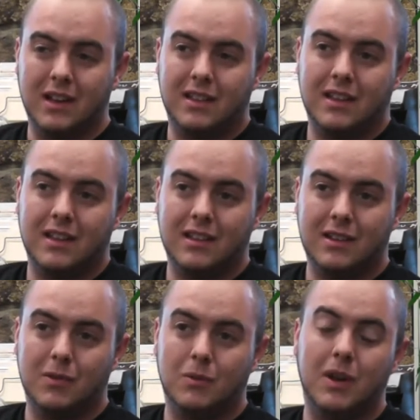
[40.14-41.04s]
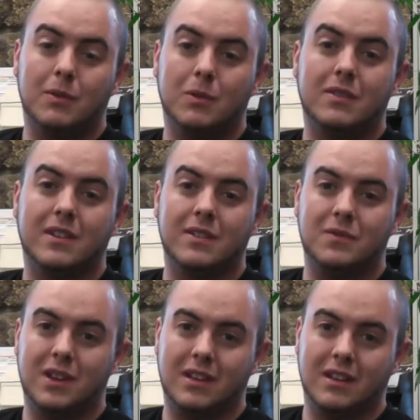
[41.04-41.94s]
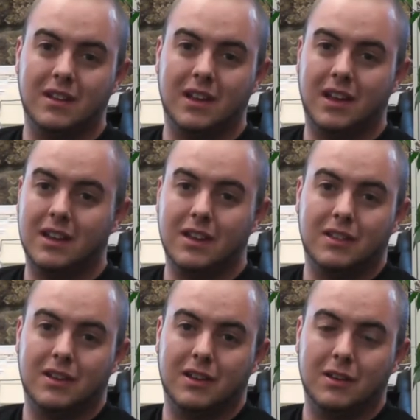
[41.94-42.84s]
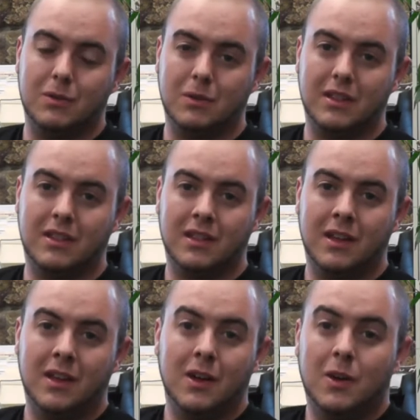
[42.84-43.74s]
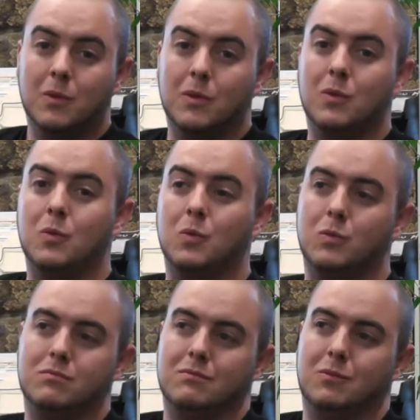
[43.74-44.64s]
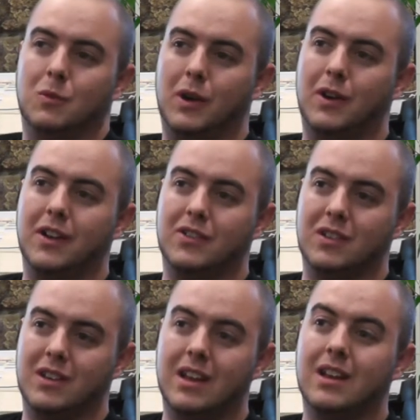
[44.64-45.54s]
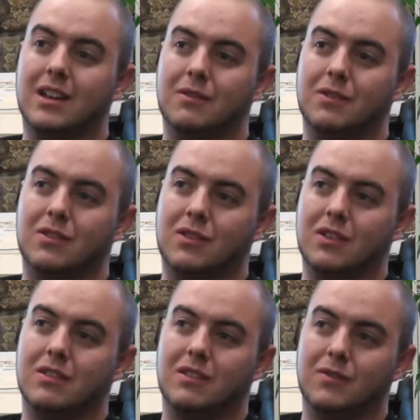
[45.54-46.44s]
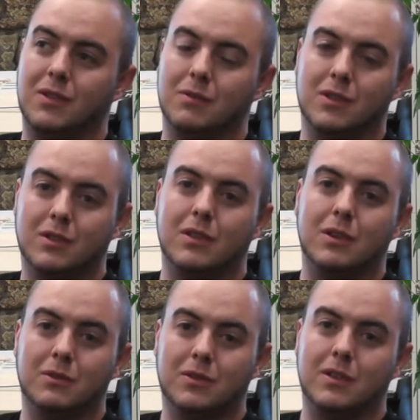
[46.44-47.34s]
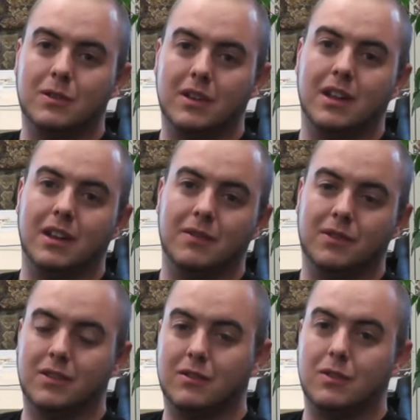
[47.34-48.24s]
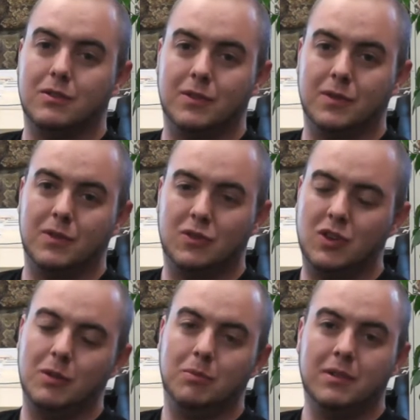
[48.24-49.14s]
anything, whatever was convenient. It had nothing to do with where I should get it. It was just if it was close, go get it. If it's close, if it's cheap.